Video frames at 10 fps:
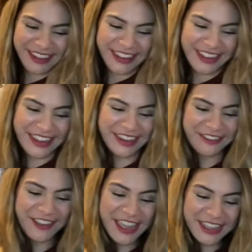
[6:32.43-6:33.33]

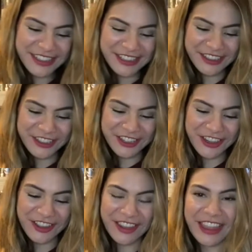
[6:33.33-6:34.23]
Anyways, should
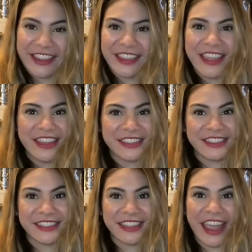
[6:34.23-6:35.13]
look like
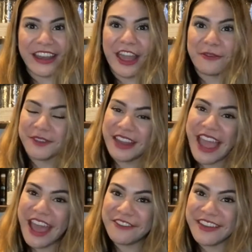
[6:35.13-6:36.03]
this, and now I'm going to
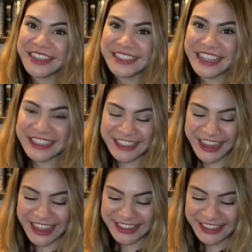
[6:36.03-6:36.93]
have a taste
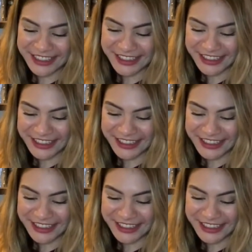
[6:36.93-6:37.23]
test.